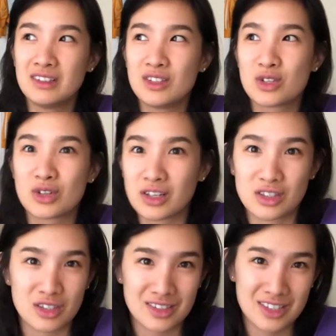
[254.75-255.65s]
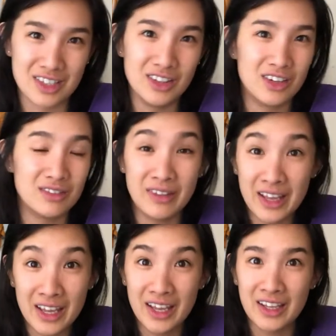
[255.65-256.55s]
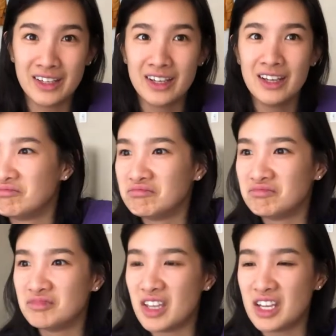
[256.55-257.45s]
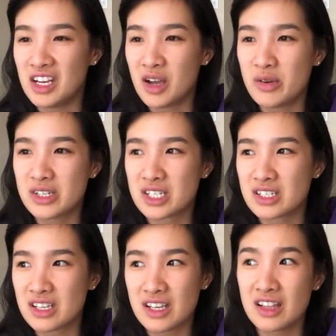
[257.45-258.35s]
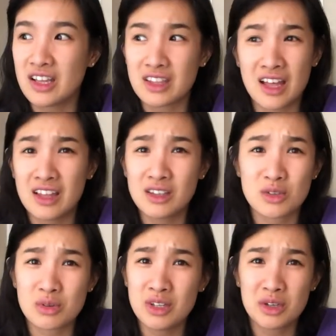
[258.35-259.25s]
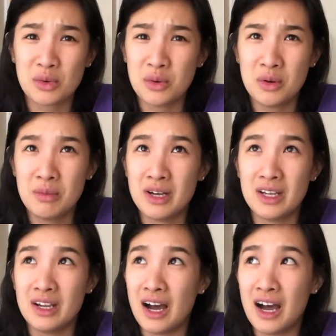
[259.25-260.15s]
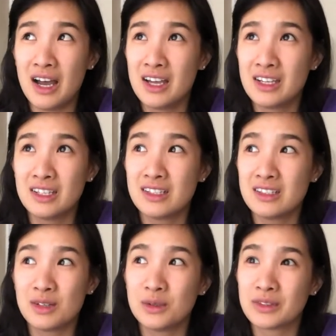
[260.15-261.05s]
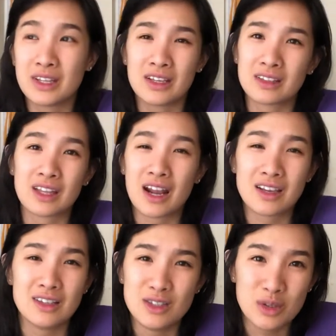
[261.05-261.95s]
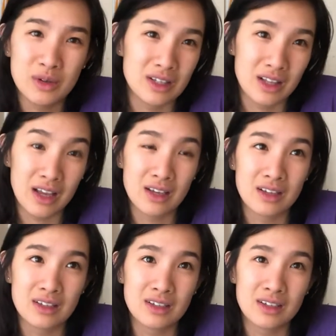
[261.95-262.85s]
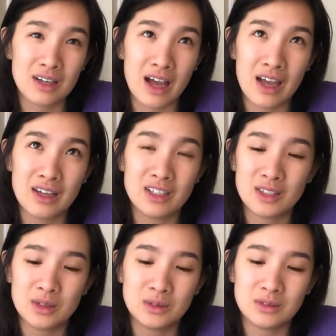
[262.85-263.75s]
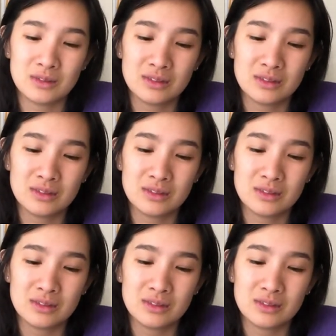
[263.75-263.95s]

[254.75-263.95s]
structures in their van, and I was just thinking, like, that looks really cool, but I don't think that I could do it. Like, I don't